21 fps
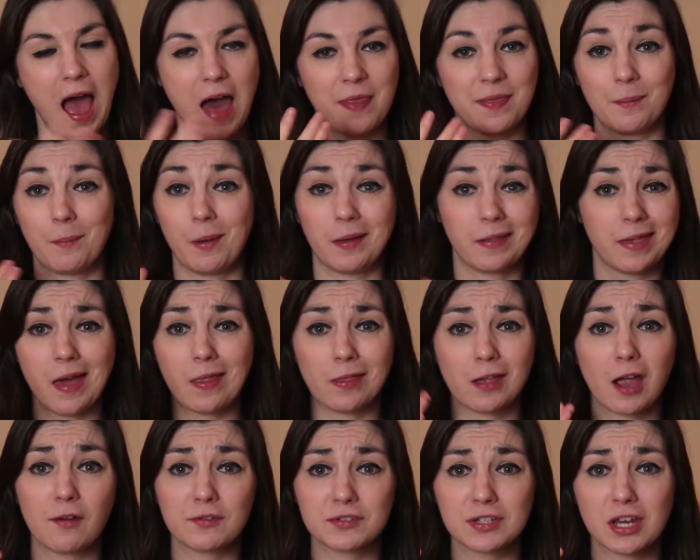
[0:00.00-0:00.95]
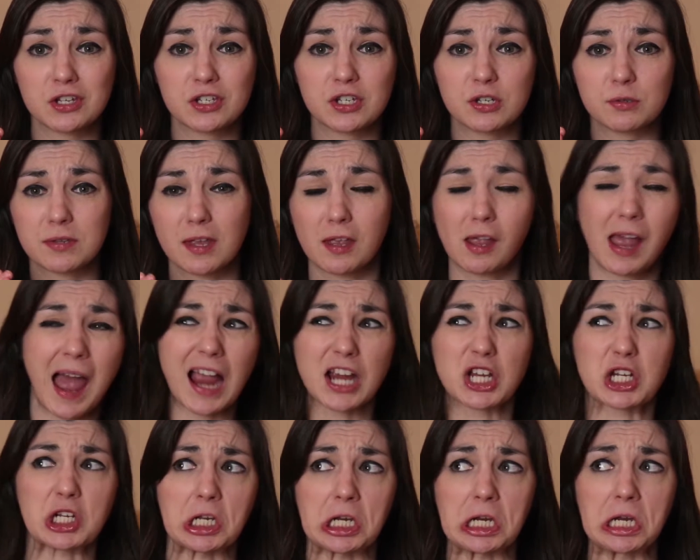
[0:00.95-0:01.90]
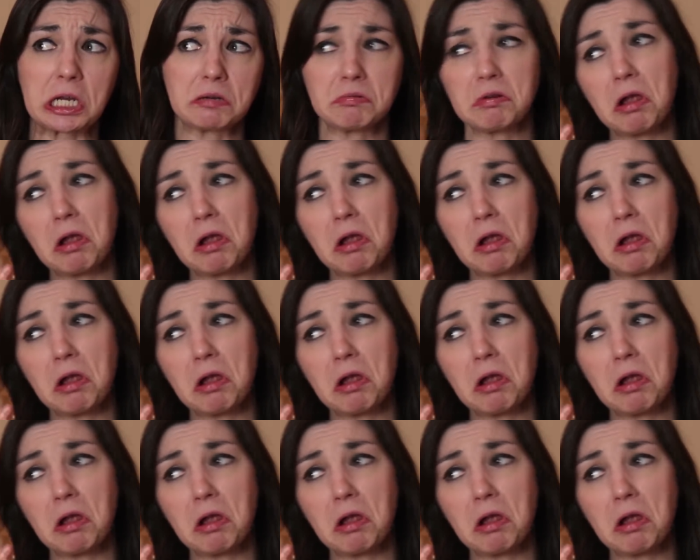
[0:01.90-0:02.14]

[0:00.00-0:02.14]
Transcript: and then by the end of the conversation she was like, actually,